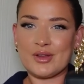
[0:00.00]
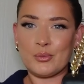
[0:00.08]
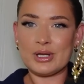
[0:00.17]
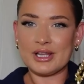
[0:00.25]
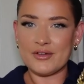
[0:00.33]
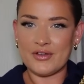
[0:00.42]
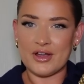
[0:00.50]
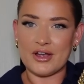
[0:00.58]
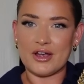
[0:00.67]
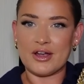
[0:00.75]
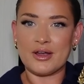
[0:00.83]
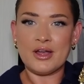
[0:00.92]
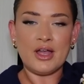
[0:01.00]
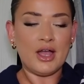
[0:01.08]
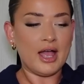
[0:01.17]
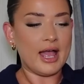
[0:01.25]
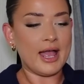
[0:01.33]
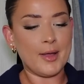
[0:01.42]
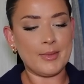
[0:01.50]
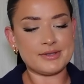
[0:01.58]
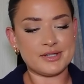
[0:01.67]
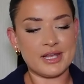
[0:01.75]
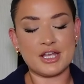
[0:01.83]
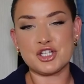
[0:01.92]
We love her.
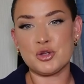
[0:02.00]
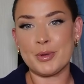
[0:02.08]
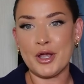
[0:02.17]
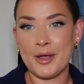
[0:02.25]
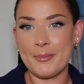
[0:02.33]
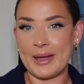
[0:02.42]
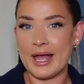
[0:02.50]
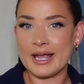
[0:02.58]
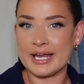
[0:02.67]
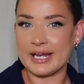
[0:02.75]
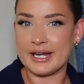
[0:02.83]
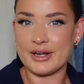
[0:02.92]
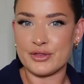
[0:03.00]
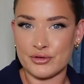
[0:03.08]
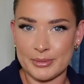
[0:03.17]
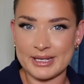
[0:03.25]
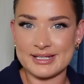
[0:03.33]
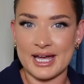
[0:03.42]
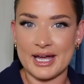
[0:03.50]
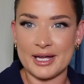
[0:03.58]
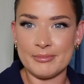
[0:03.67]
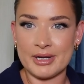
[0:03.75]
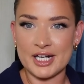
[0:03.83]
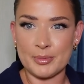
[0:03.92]
So yeah, she'll be going back in 3 weeks'
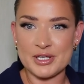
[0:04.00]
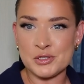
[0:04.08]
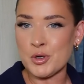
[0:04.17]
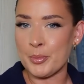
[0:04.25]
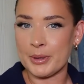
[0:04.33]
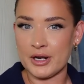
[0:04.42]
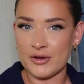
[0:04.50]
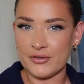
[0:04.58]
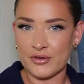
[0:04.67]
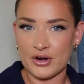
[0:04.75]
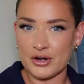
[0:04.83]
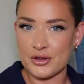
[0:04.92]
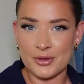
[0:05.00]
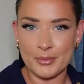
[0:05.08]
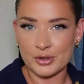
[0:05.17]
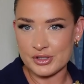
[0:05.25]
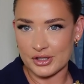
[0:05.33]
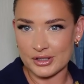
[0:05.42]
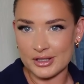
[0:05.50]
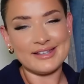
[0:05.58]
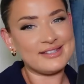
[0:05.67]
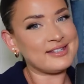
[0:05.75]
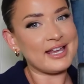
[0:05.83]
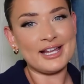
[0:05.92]
time and I'll be swapping her for another model.
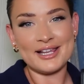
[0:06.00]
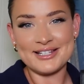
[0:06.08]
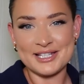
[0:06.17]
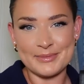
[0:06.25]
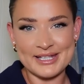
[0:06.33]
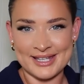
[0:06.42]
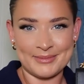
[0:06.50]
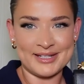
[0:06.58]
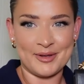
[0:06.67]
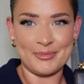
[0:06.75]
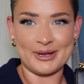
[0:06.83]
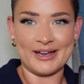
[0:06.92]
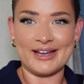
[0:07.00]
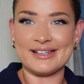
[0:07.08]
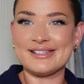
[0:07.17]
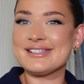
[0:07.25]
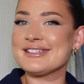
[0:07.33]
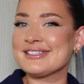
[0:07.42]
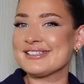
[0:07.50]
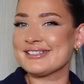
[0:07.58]
Say hello to Miss September, guys.